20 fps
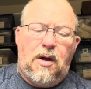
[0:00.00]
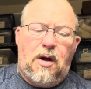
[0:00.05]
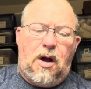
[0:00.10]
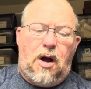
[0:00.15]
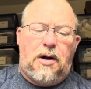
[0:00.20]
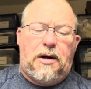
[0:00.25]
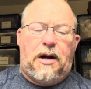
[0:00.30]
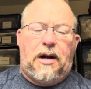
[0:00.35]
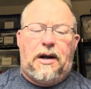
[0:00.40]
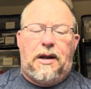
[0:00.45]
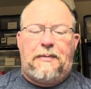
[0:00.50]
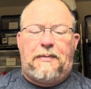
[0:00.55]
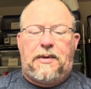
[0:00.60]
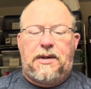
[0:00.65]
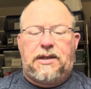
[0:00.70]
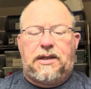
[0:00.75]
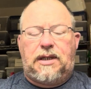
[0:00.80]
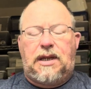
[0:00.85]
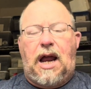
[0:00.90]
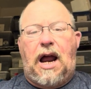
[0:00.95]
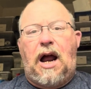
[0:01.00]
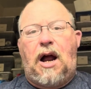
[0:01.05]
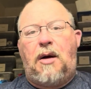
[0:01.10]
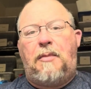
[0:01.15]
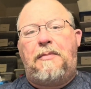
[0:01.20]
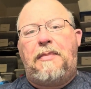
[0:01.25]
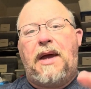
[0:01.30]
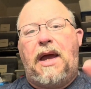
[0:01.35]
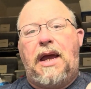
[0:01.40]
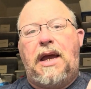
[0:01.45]
on a lipless style
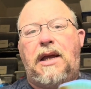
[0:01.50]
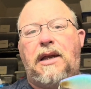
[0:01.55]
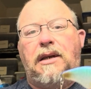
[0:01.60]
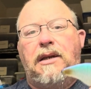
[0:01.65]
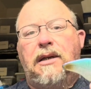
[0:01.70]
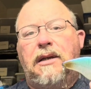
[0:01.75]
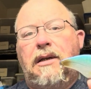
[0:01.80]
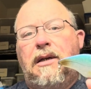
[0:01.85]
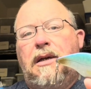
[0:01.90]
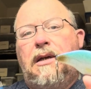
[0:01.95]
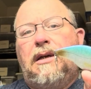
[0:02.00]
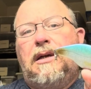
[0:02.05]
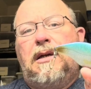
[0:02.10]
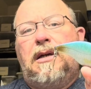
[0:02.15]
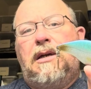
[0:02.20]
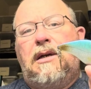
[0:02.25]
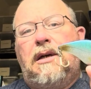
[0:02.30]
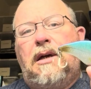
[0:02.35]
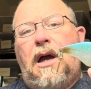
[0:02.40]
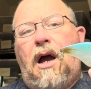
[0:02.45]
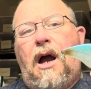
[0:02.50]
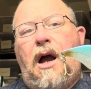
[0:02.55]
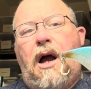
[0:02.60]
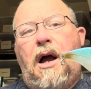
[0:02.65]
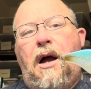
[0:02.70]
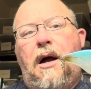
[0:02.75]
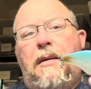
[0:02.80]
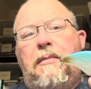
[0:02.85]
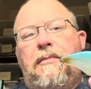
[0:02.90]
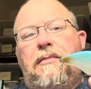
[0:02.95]
bait,
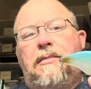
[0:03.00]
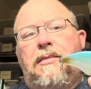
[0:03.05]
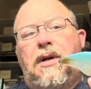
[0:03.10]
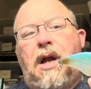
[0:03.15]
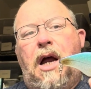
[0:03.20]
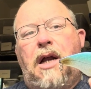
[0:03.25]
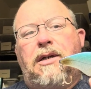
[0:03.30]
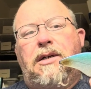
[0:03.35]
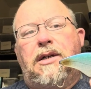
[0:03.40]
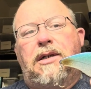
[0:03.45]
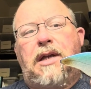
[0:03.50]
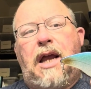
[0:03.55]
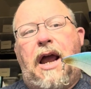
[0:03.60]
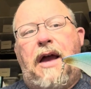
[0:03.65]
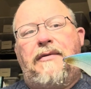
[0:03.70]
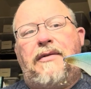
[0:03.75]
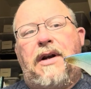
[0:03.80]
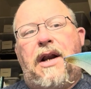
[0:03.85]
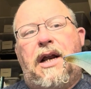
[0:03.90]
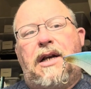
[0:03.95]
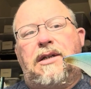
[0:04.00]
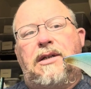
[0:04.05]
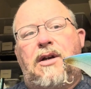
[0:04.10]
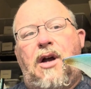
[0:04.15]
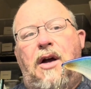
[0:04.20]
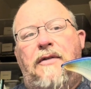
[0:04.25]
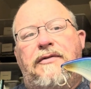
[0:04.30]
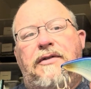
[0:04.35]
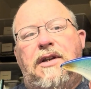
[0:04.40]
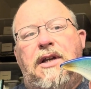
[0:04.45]
not just having that
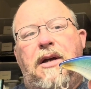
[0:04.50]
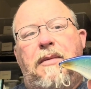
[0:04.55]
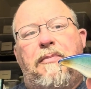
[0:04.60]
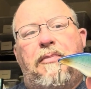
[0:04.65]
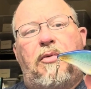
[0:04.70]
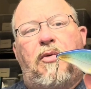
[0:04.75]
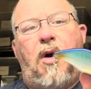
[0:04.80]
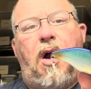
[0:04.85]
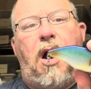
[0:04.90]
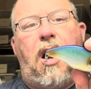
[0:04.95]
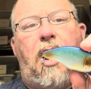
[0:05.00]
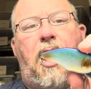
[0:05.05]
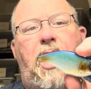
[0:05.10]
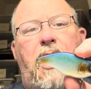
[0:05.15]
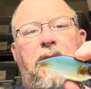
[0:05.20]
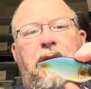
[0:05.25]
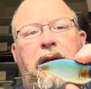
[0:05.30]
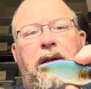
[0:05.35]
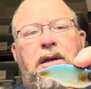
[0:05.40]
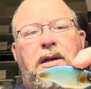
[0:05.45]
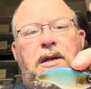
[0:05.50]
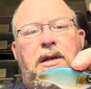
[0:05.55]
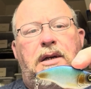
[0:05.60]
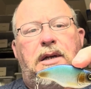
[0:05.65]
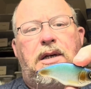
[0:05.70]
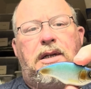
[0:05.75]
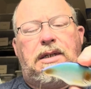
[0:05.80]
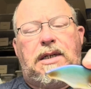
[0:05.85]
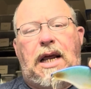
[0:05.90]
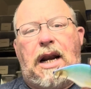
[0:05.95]
soft tip rod,
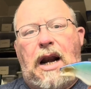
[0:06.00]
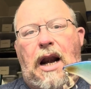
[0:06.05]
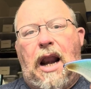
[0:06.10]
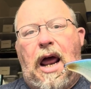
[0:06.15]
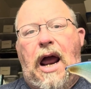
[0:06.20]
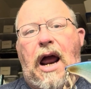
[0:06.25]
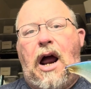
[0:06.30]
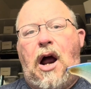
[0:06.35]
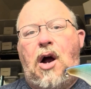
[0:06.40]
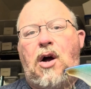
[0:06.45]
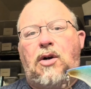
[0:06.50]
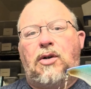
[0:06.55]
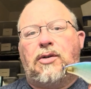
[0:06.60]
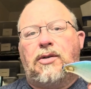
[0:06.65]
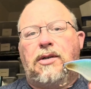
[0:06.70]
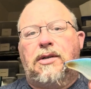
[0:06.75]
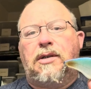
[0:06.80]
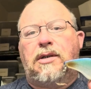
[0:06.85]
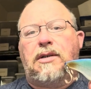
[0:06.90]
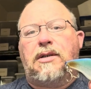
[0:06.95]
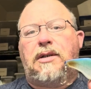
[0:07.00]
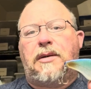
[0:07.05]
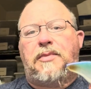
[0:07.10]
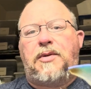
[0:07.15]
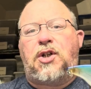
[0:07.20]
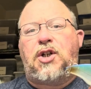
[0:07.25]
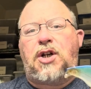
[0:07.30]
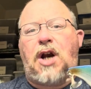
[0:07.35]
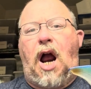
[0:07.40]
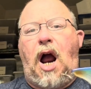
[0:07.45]
is that allows some
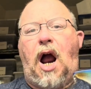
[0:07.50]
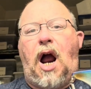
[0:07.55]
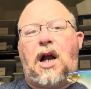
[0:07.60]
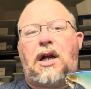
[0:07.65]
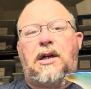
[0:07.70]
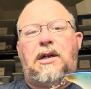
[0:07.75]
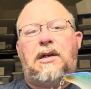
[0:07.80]
shock